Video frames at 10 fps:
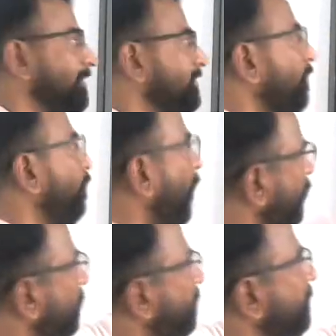the
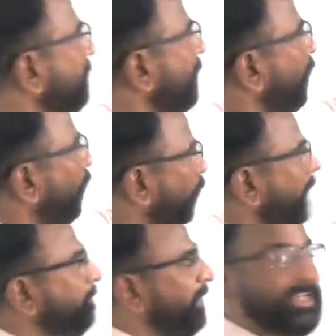volume
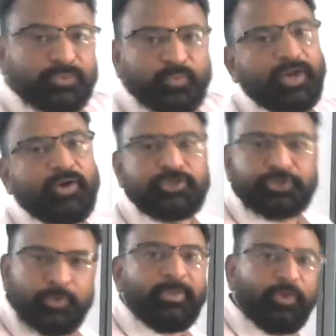1 plus 1
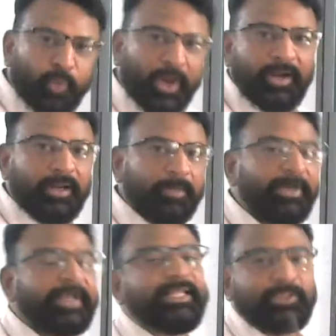should be 1,
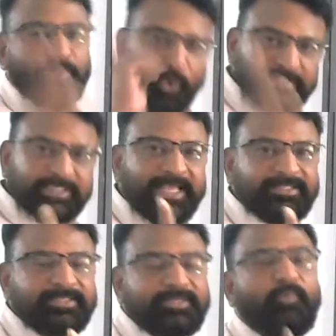but in those
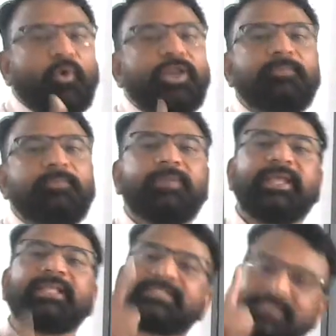cases the volume
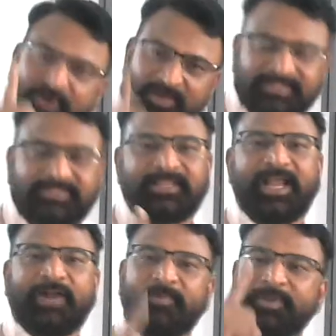remains constant.
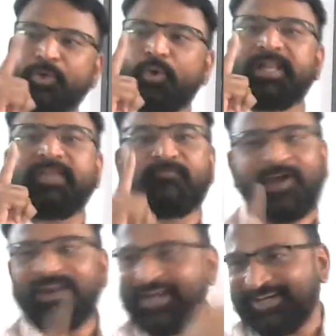That will be only
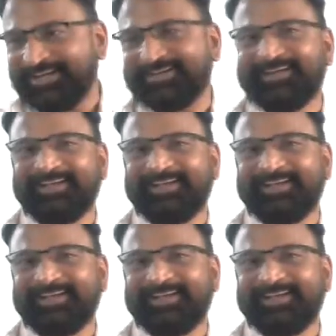1 liter.